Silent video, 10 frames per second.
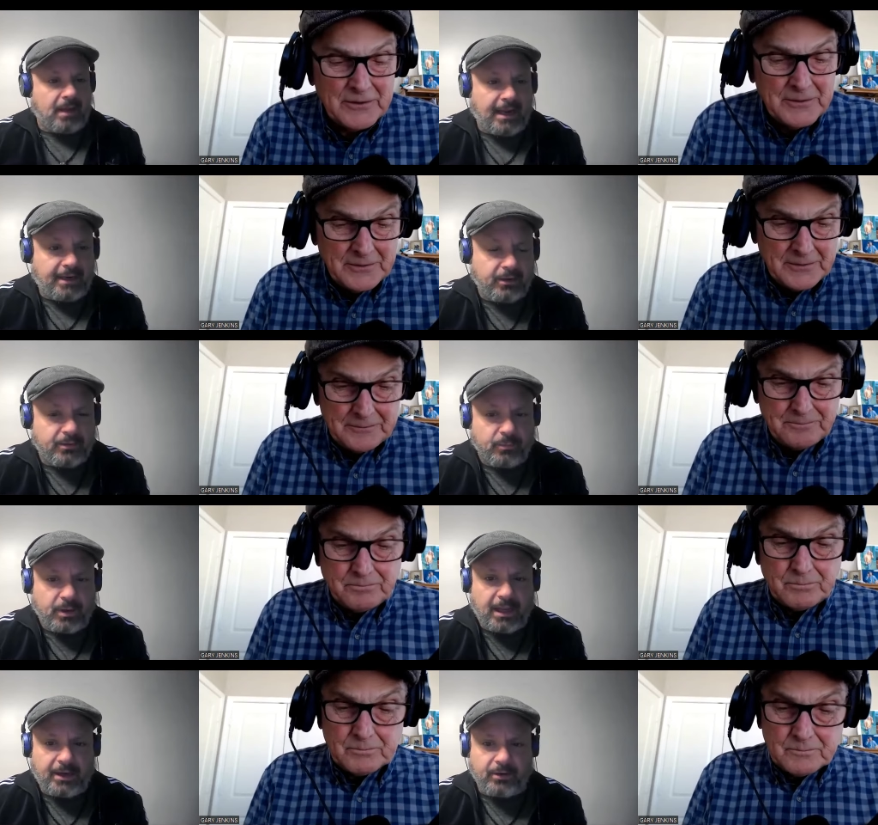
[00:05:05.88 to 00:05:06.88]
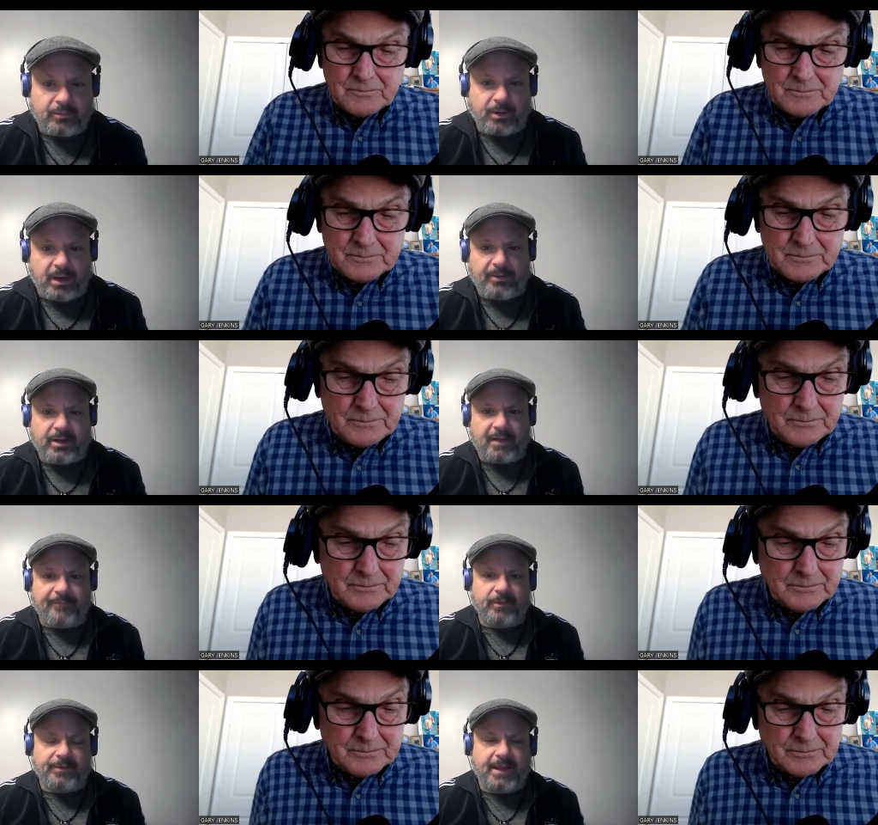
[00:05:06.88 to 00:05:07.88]
Speaker 1: I couldn't bribe a cop
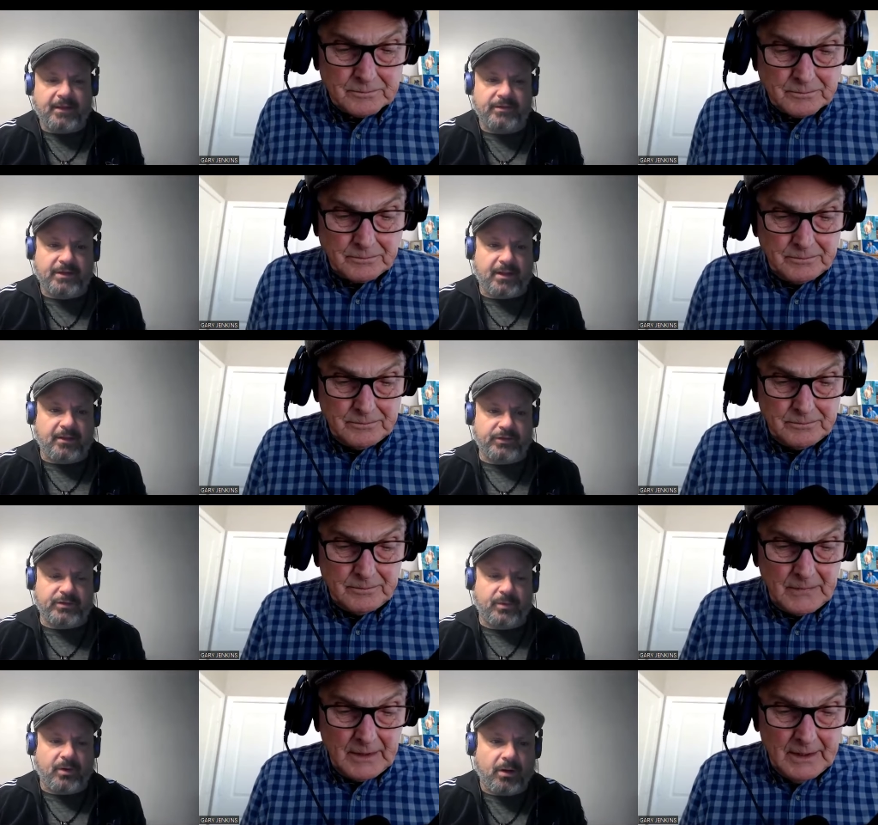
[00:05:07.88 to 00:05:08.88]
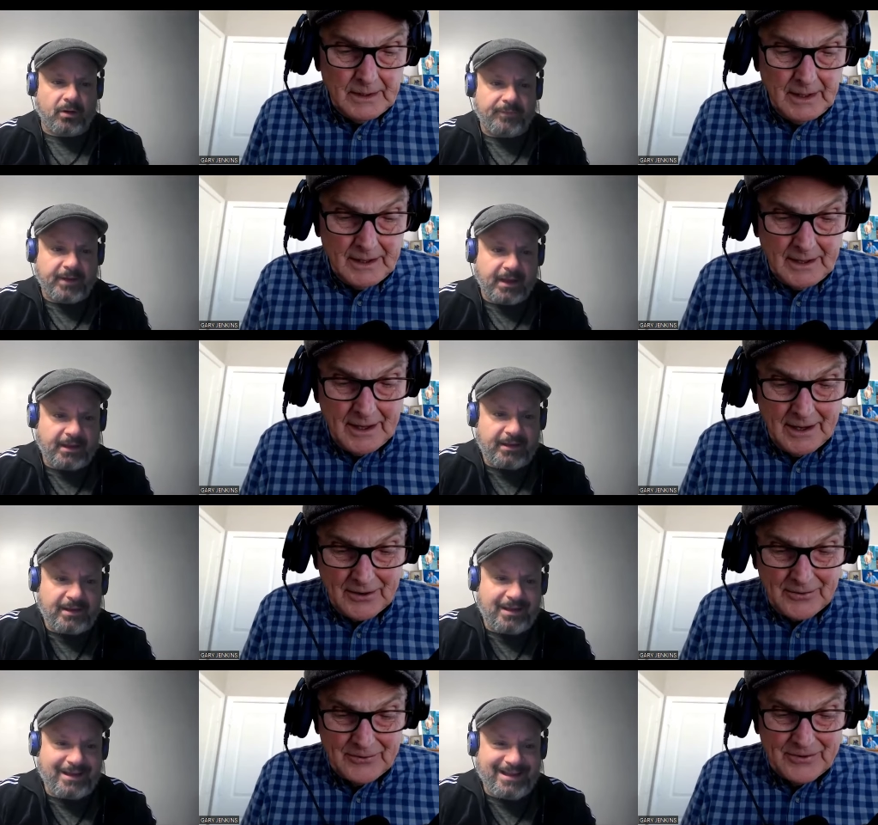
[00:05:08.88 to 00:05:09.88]
for $1,000 tomorrow.
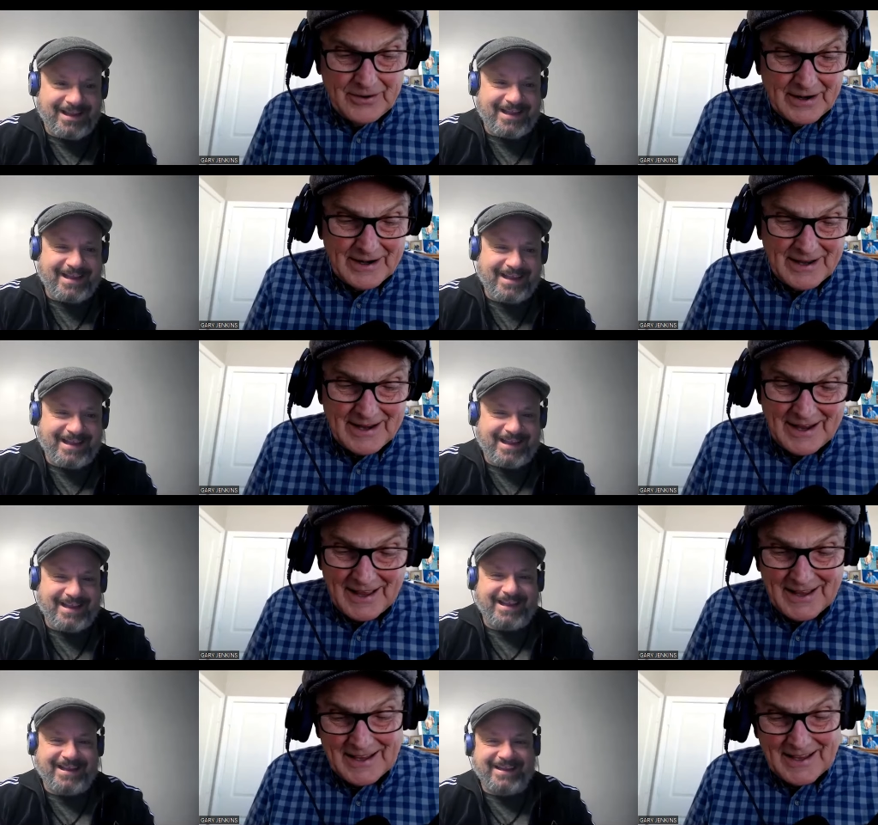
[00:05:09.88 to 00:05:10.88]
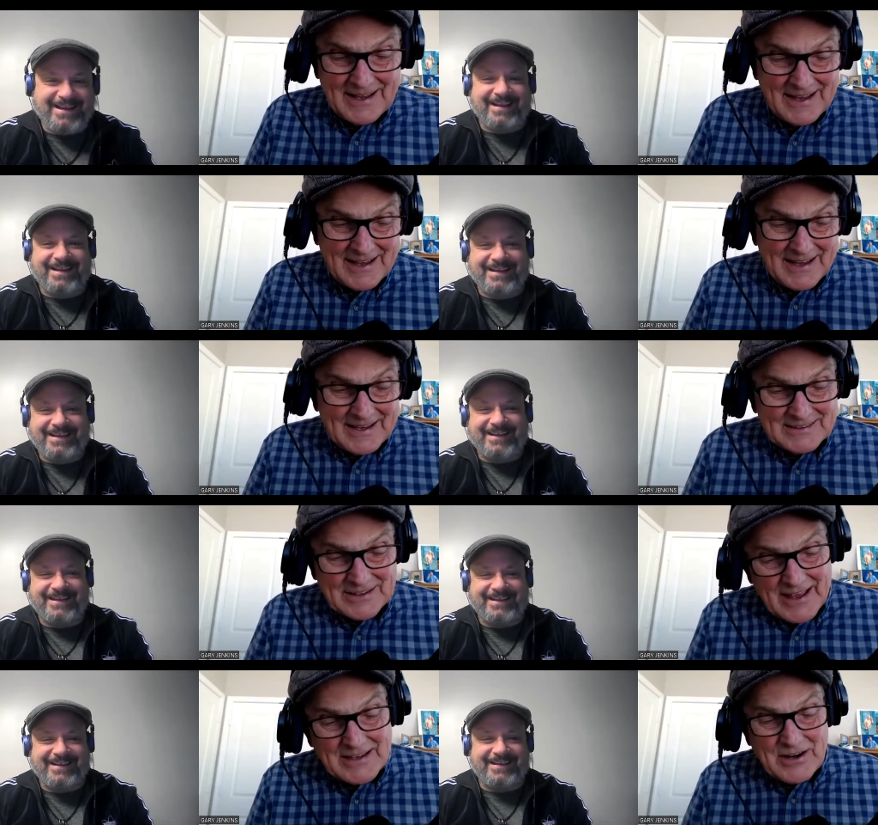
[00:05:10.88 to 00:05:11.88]
Really?
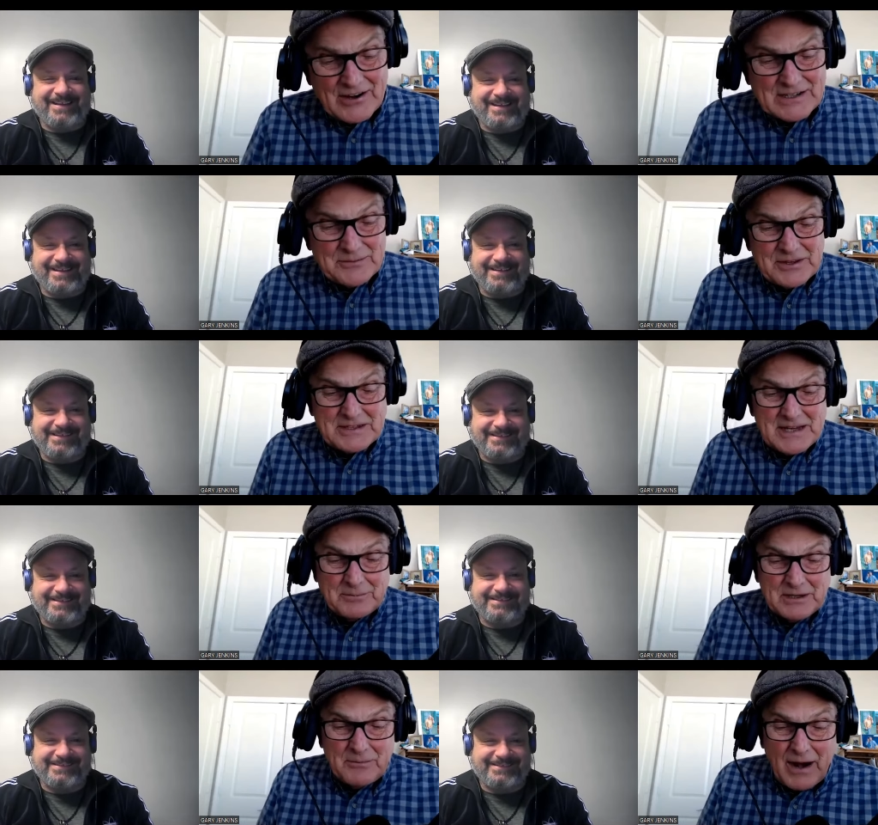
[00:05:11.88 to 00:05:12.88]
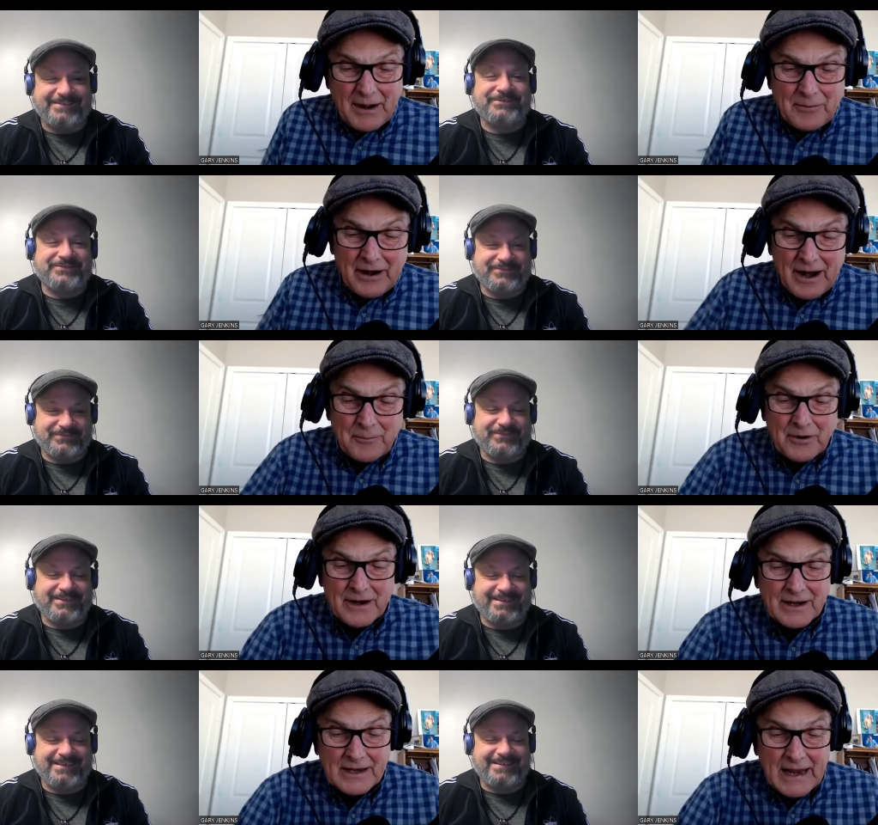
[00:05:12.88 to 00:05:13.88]
Speaker 2: They charged him with attempted
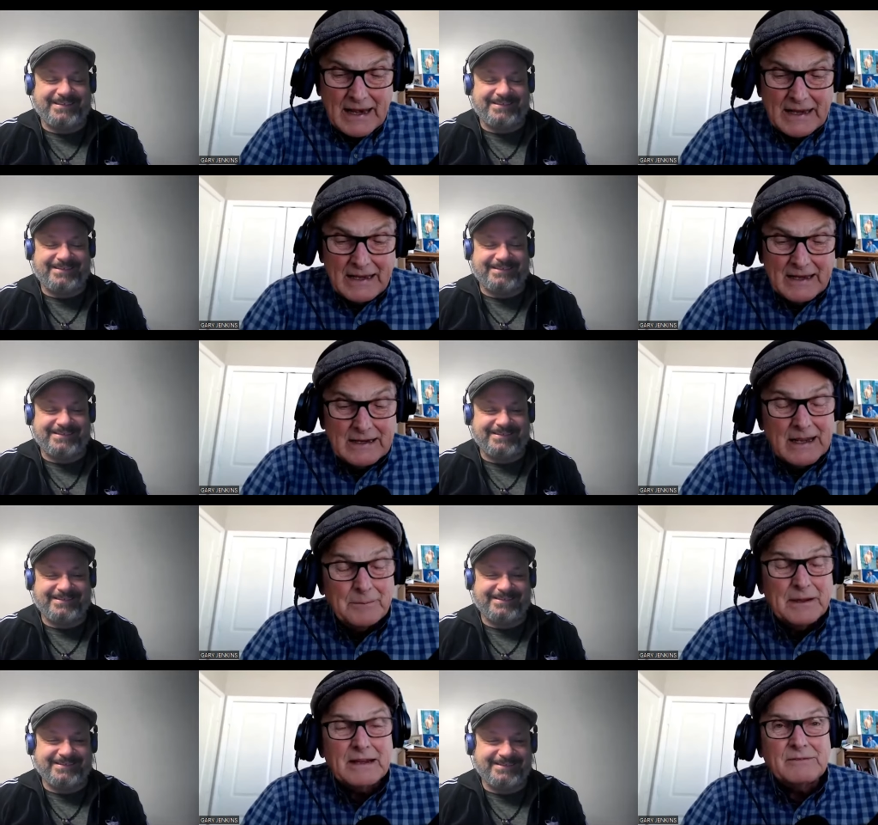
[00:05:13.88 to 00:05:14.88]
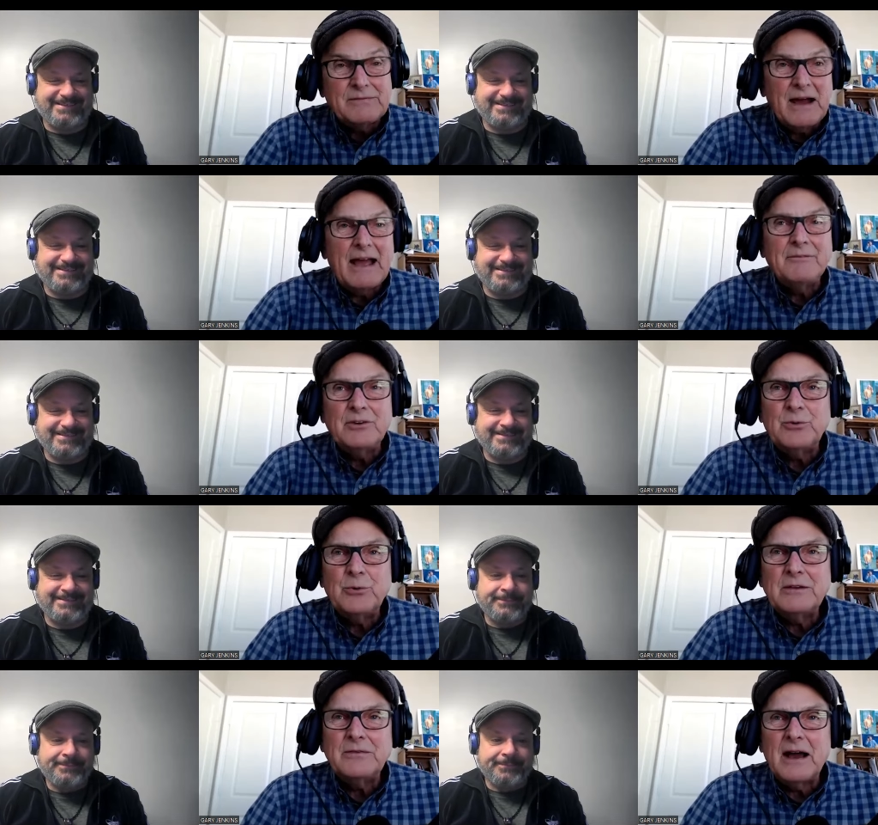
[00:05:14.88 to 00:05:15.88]
bribery, and he ended up getting 5 to
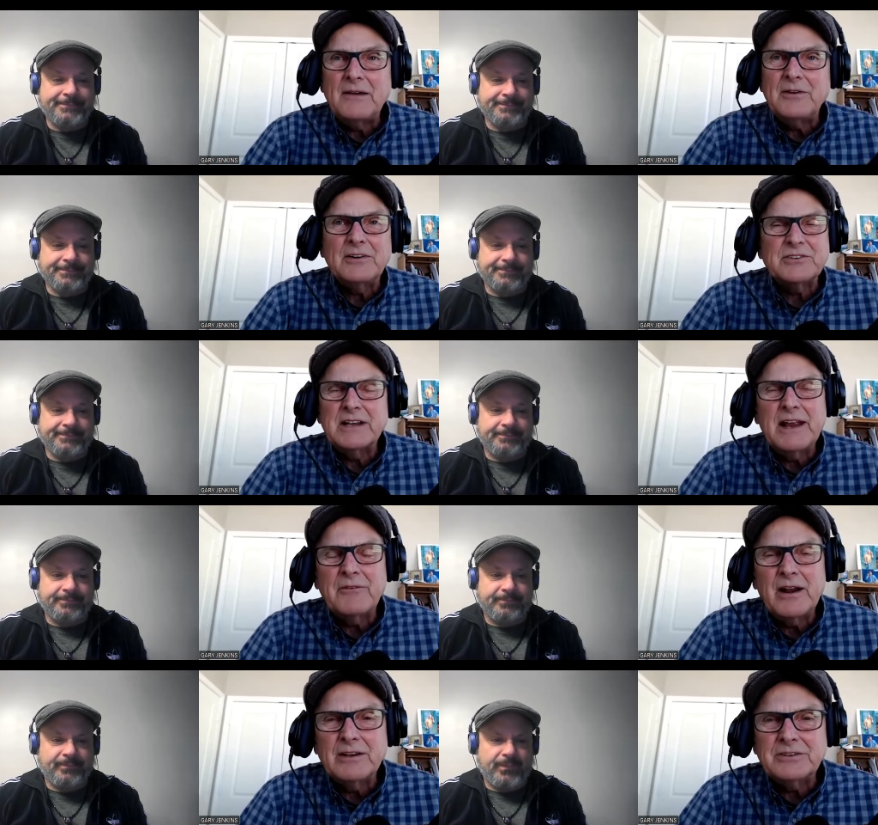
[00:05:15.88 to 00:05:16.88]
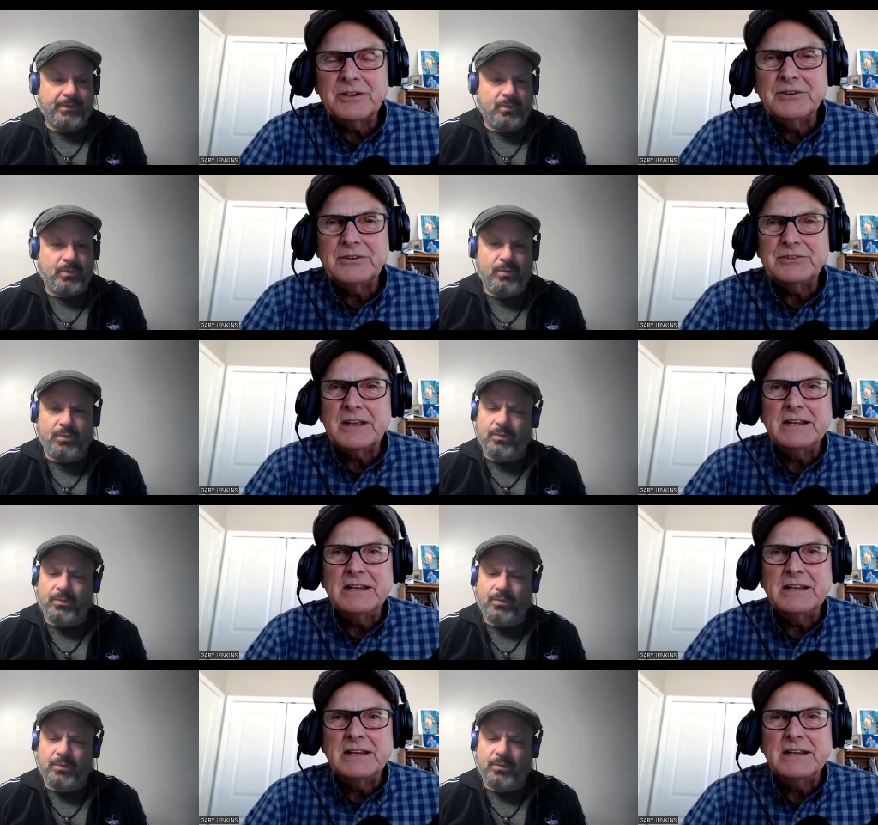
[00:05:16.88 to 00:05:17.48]
25 years. I never understood those